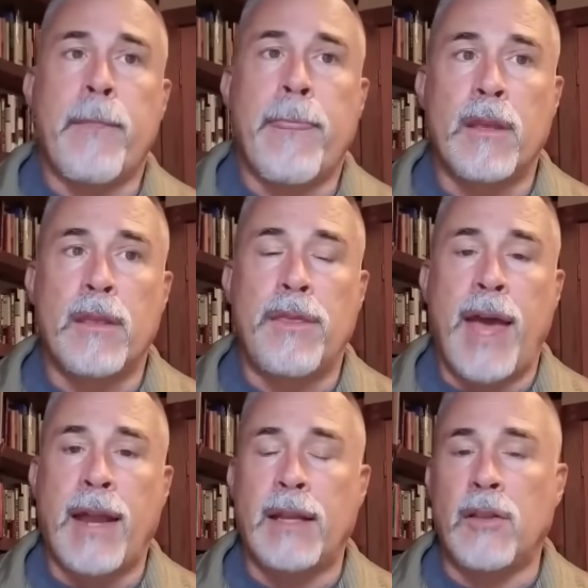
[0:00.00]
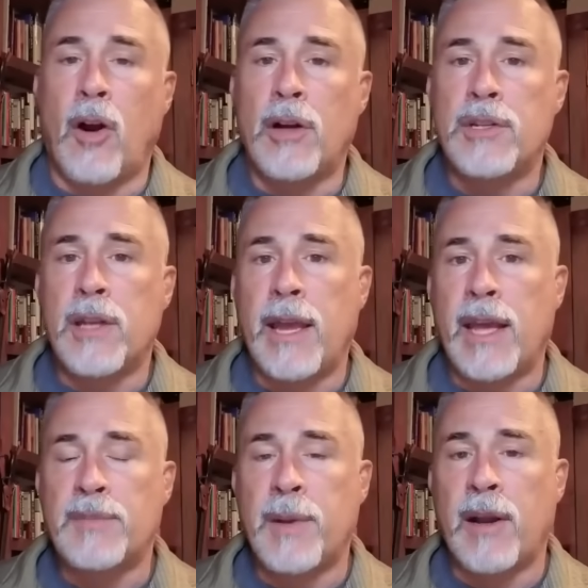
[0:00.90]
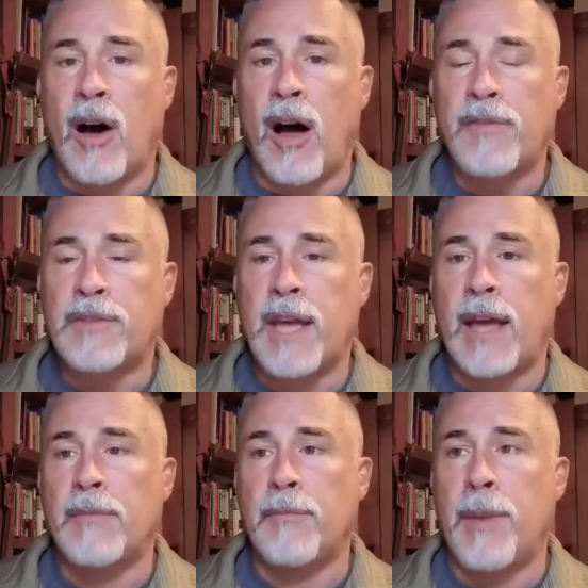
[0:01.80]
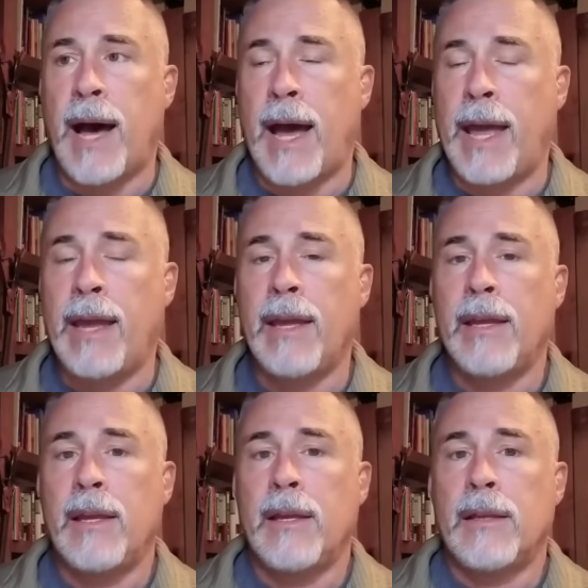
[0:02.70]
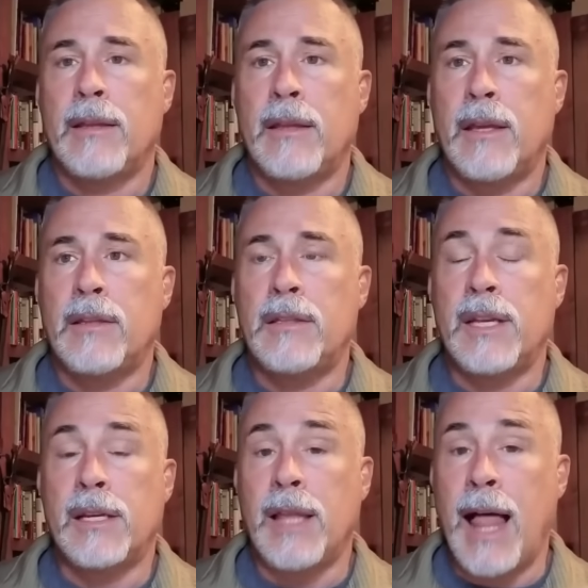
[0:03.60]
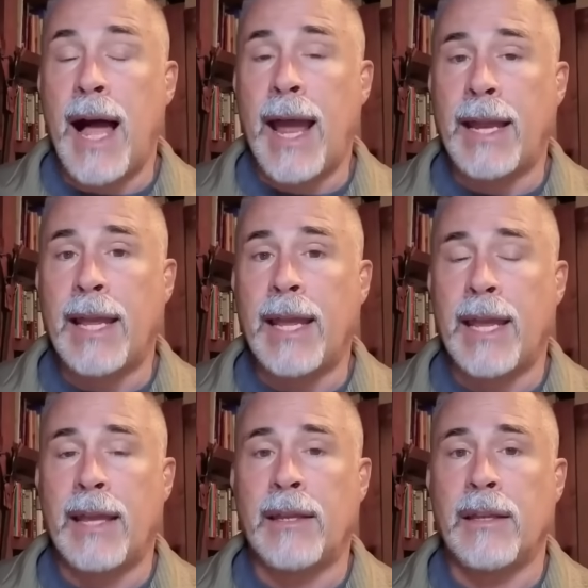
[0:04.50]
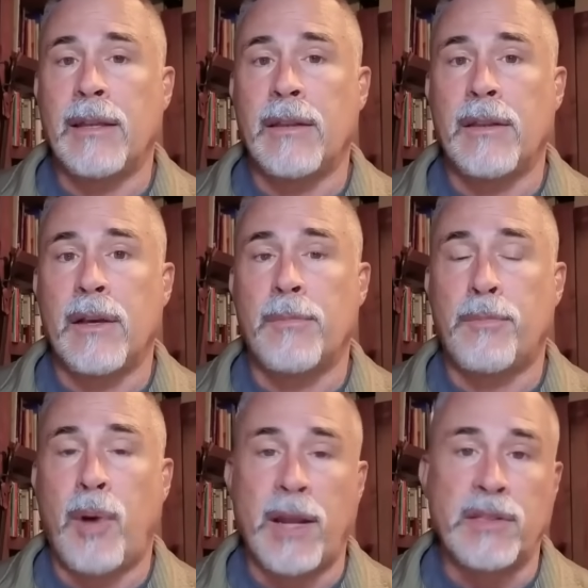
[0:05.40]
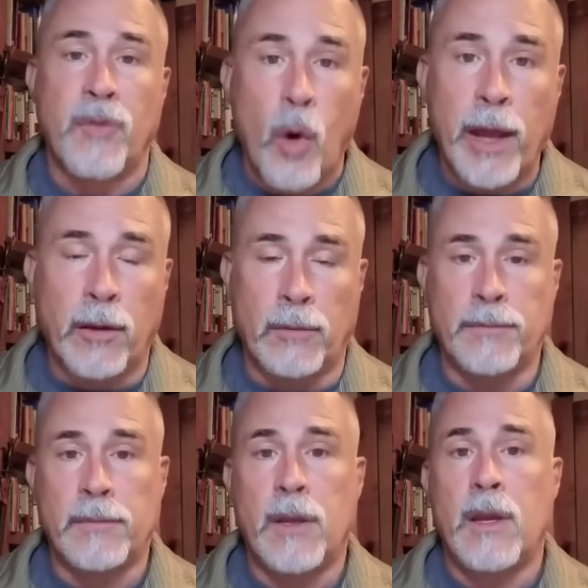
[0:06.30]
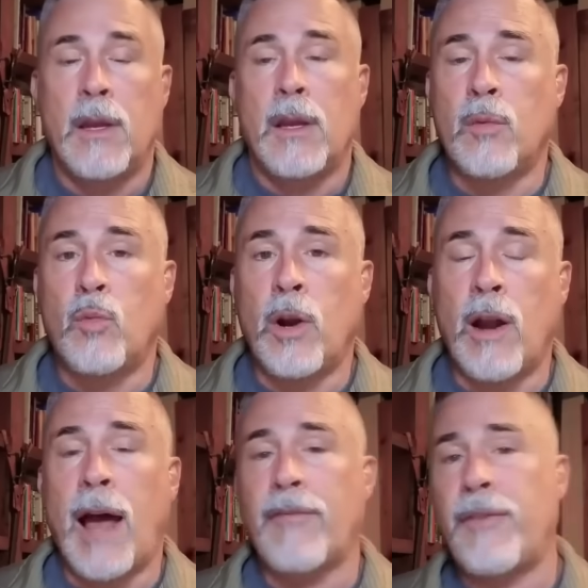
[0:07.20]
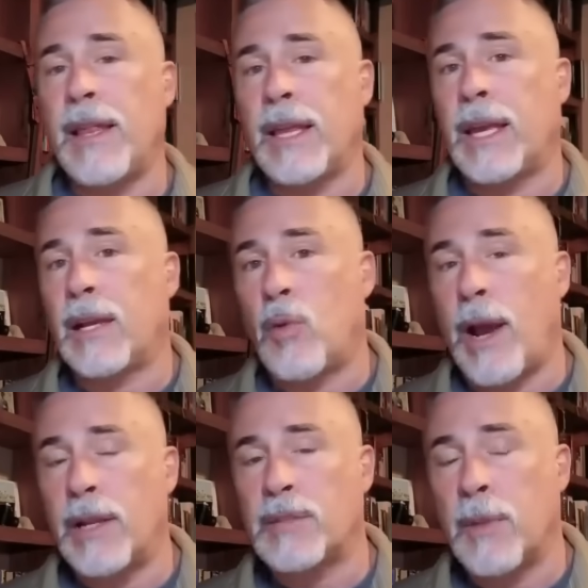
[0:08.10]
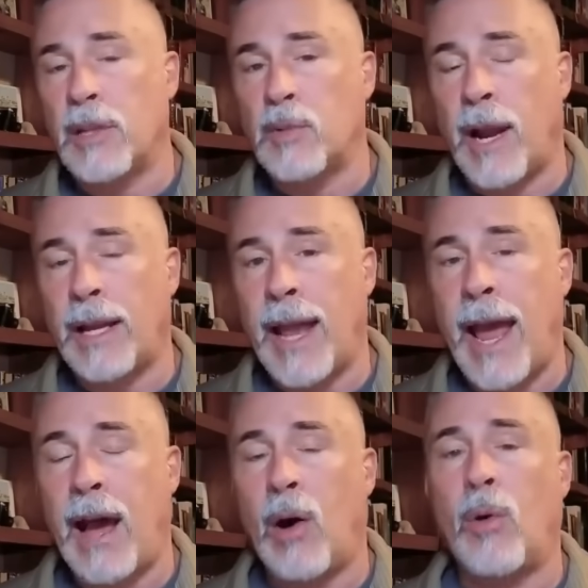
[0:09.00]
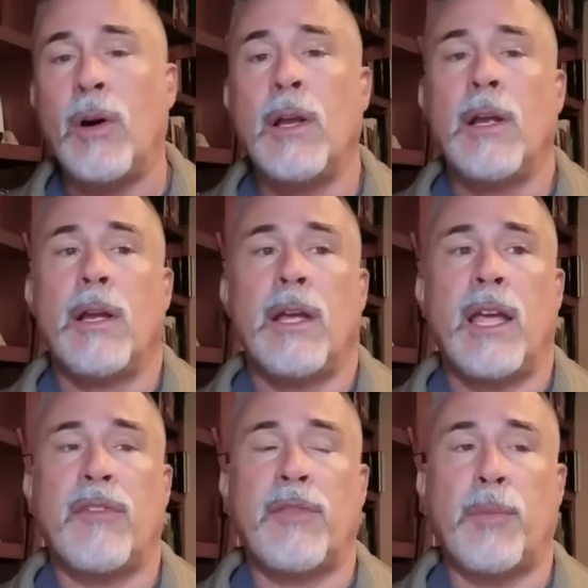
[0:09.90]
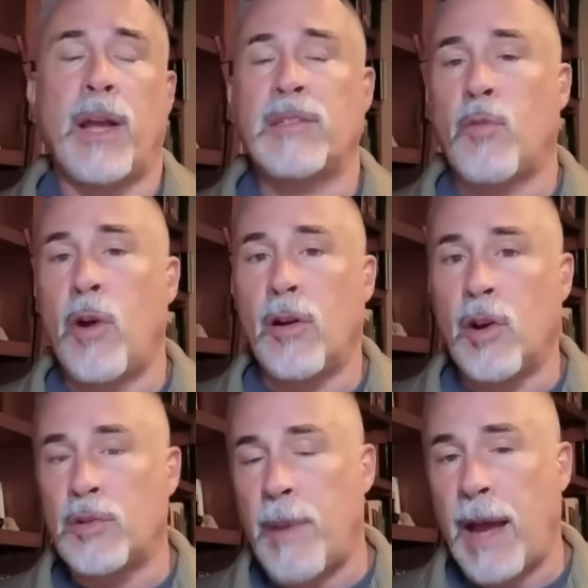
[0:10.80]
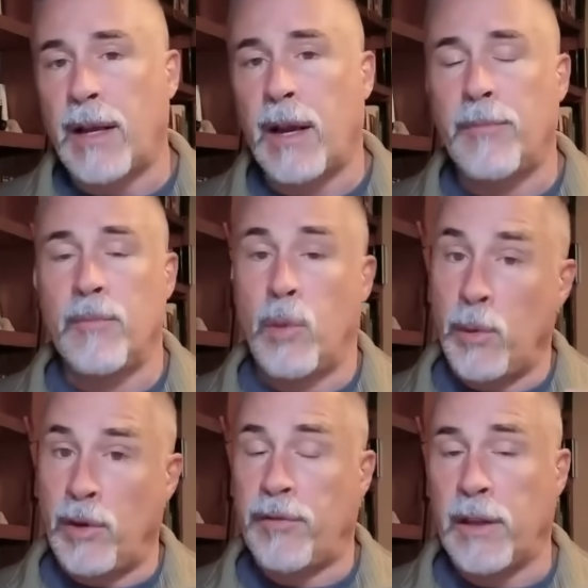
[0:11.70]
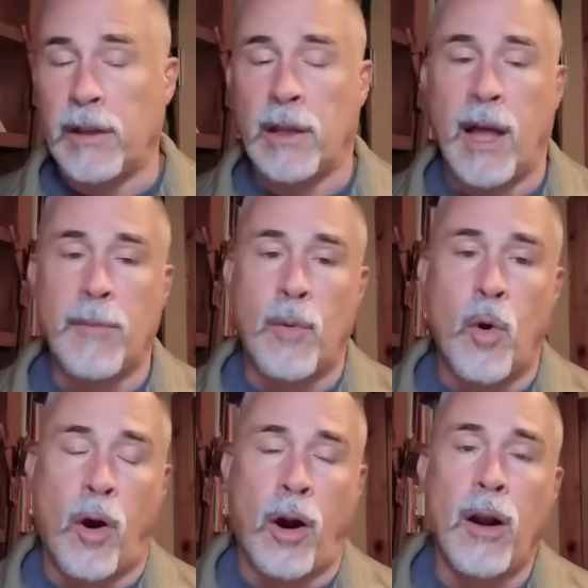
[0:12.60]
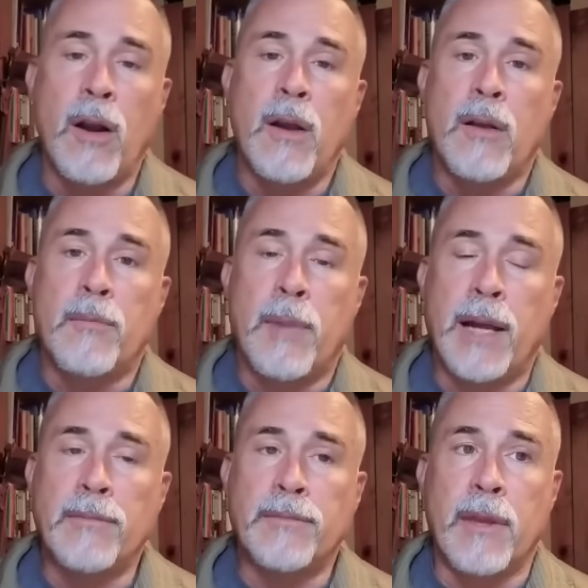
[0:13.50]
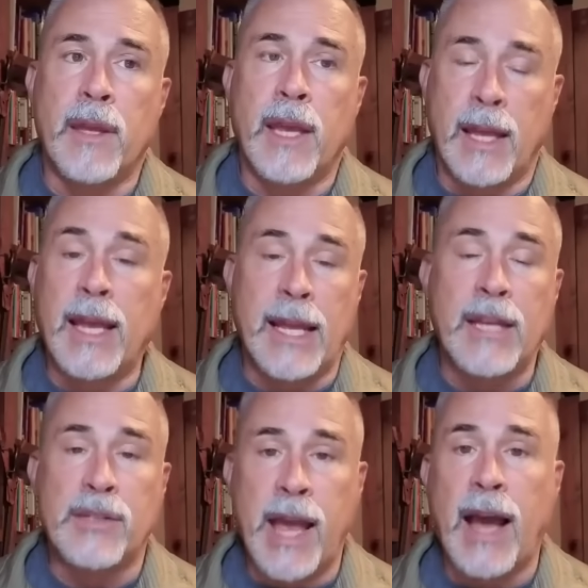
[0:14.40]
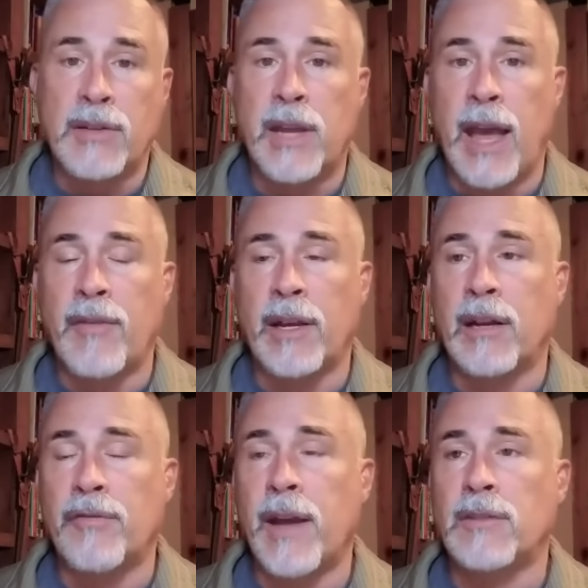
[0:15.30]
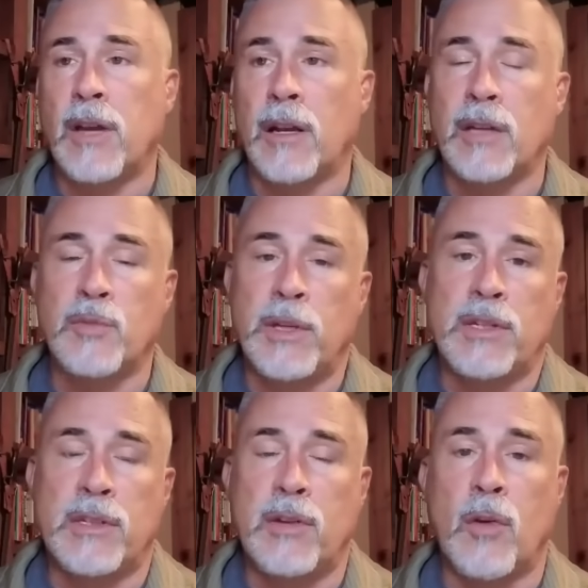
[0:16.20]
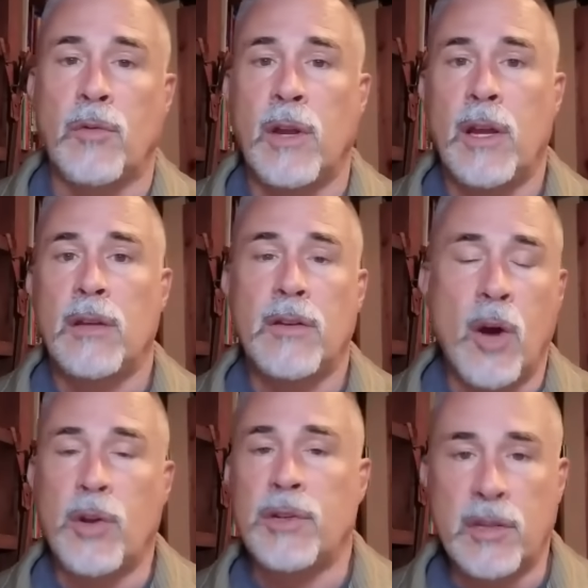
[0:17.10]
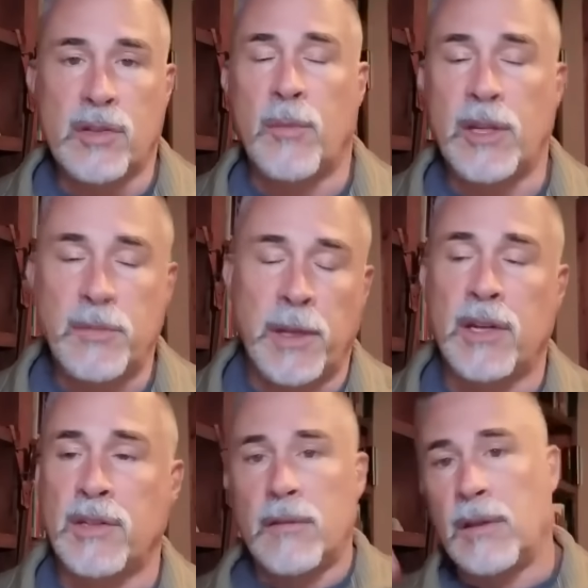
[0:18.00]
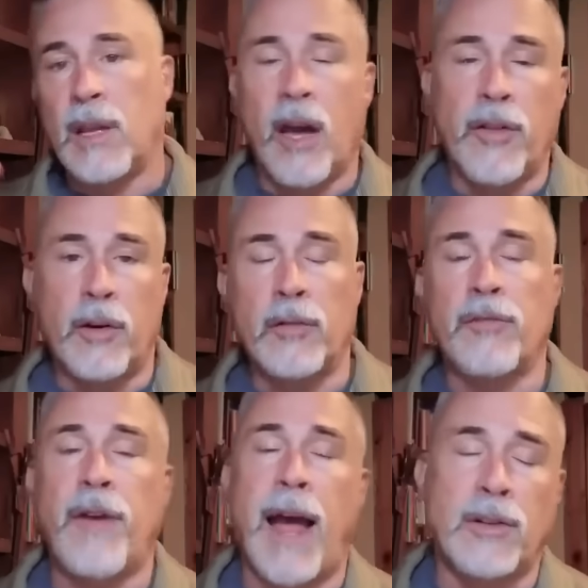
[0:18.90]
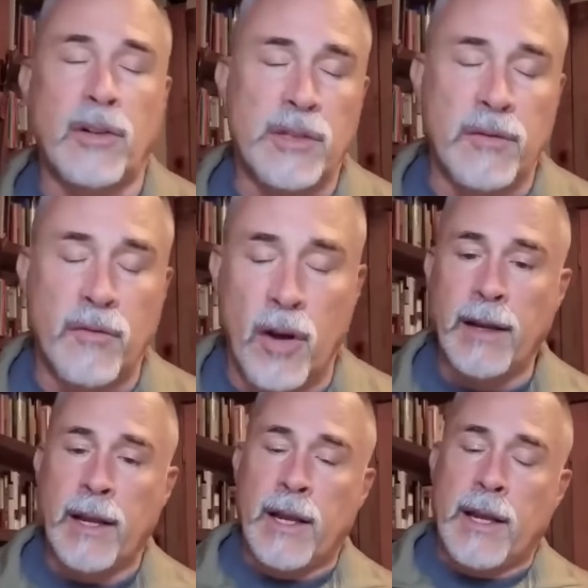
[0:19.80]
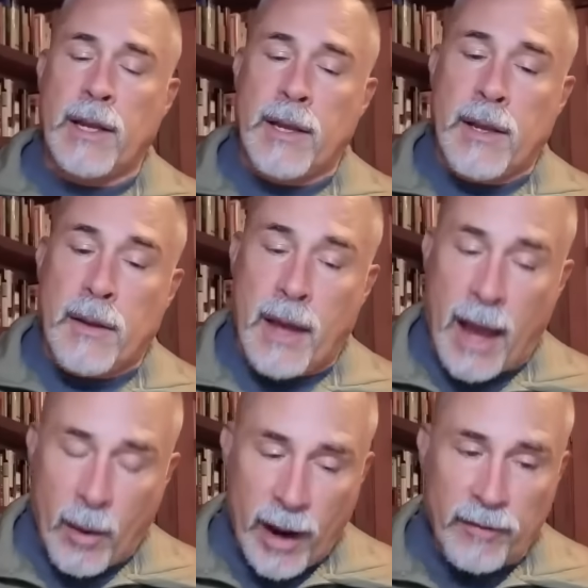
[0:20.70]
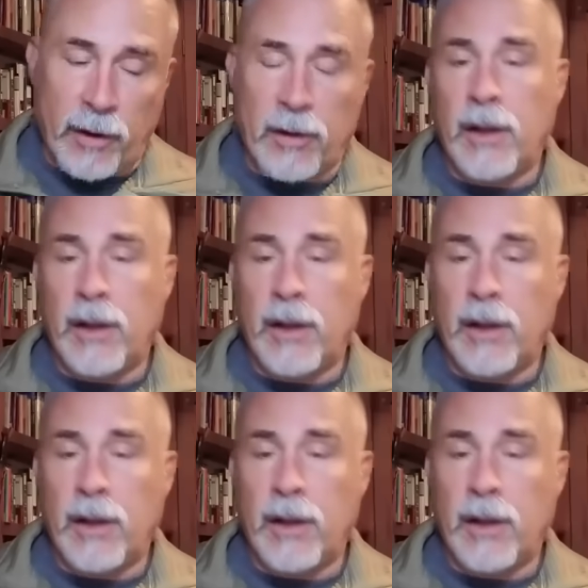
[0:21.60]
that largely has been offset by the decline in the price of oil. We're not feeling it quite as much right now. If the price of oil goes back up, we would feel it a lot more. But it is actually having an effect on us. We just don't notice it so much because of the other factors involved. However,